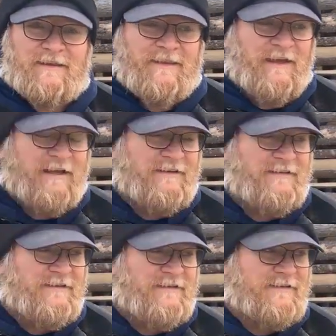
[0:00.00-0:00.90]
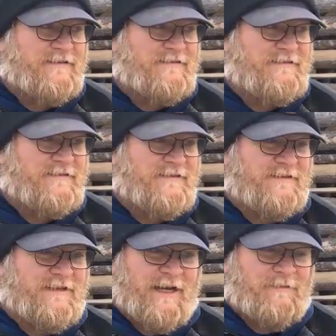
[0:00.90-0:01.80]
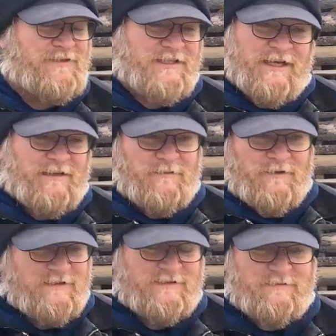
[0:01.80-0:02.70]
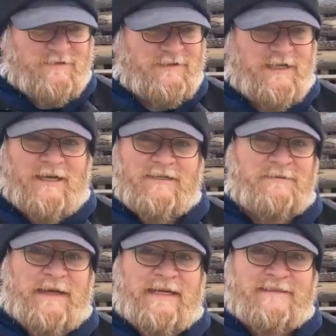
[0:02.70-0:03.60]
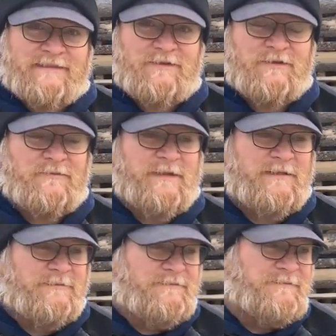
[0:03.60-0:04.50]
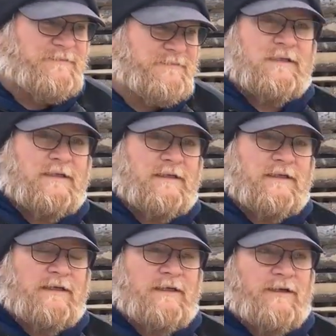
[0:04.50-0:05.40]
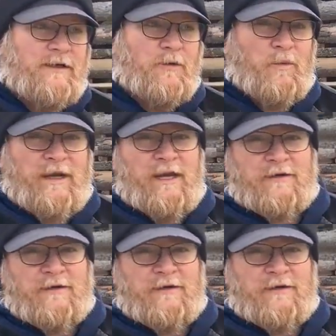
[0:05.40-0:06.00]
that the damage, again, was not as bad as it could have been. We